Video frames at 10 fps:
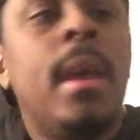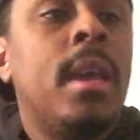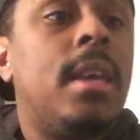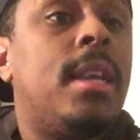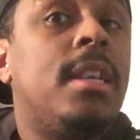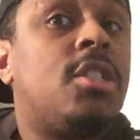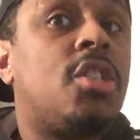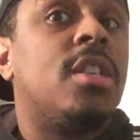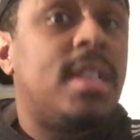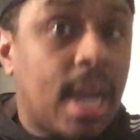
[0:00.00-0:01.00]
He
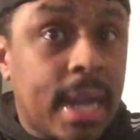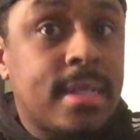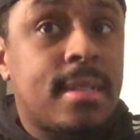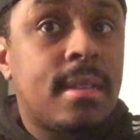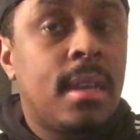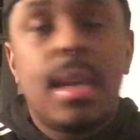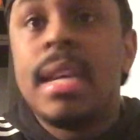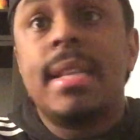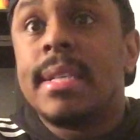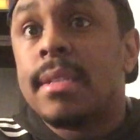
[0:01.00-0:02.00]
should not. He
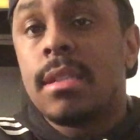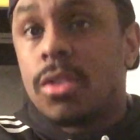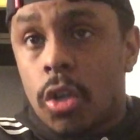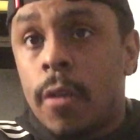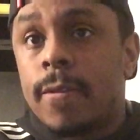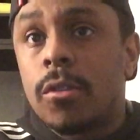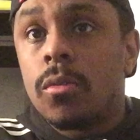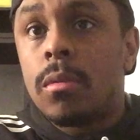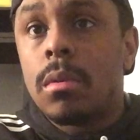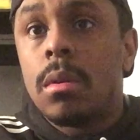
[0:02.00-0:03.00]
doesn't deserve to.